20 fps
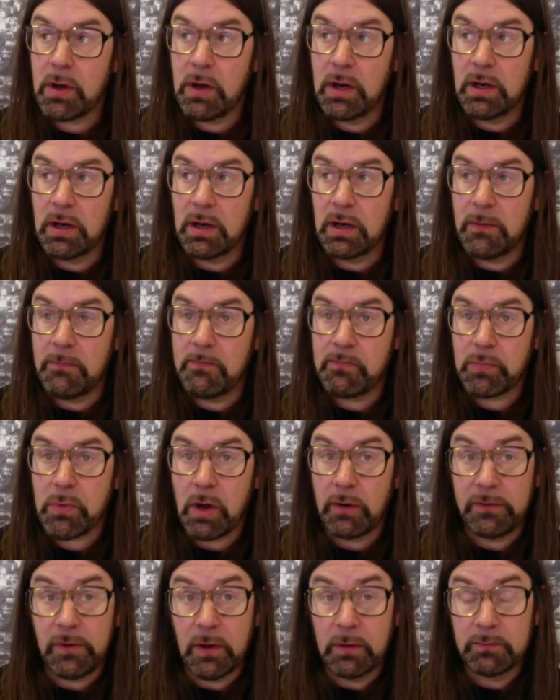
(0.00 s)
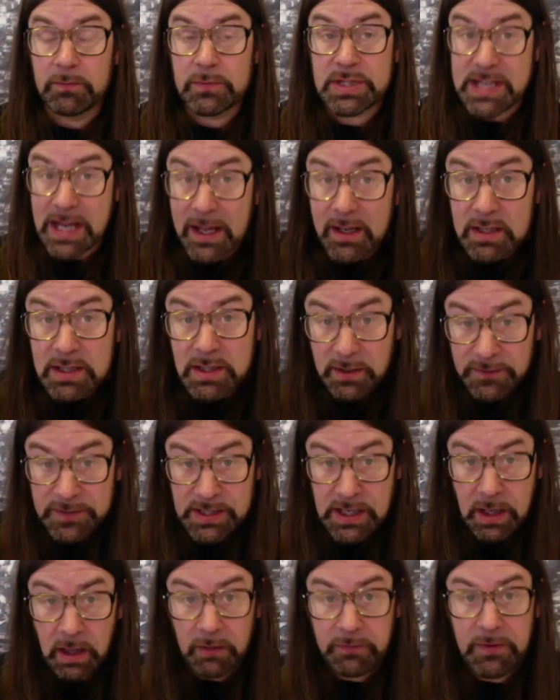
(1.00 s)
a sense of
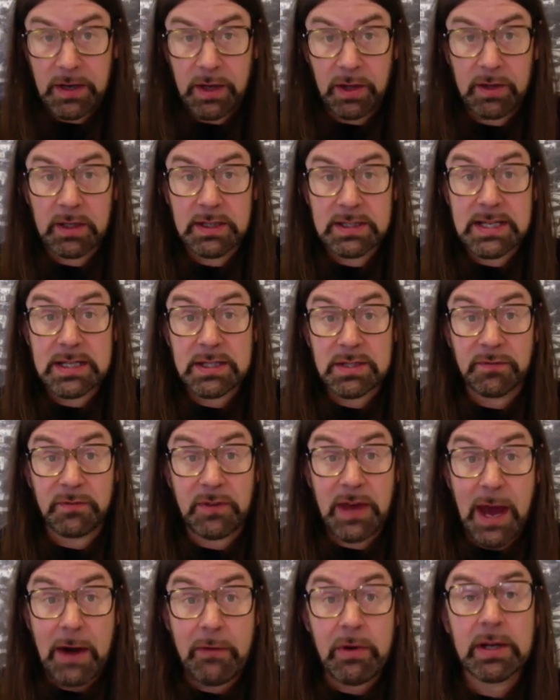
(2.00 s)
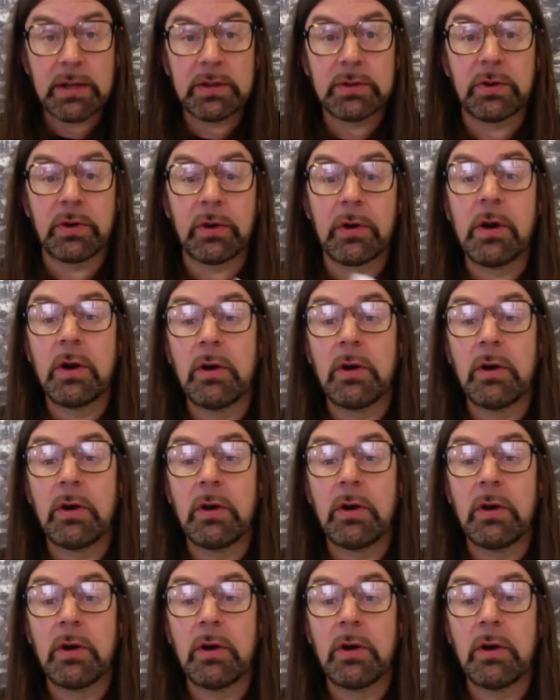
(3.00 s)
self and a sense of character